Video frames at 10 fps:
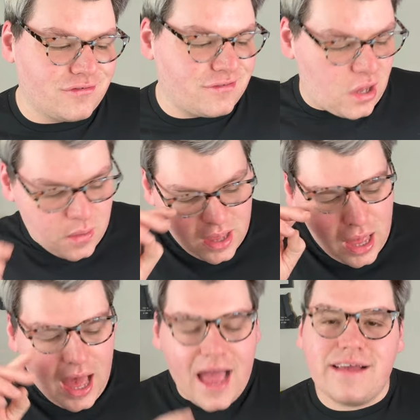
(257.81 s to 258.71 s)
So
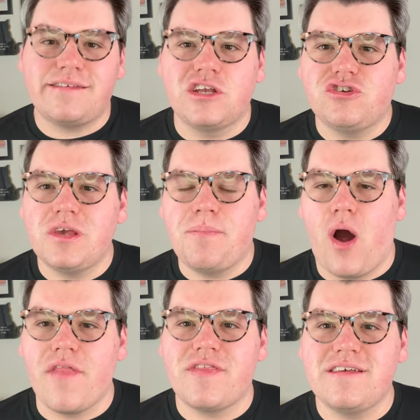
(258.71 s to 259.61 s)
I essentially
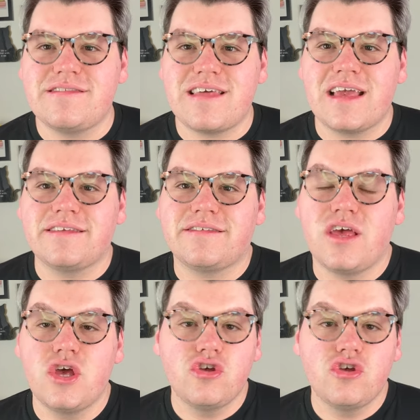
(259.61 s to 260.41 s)
bought these things